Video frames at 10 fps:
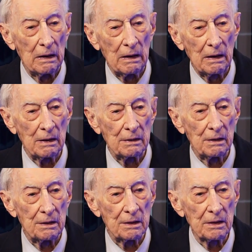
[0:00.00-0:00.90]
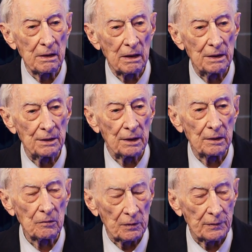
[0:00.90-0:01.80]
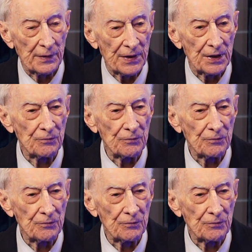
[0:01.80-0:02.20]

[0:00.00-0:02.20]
And we were there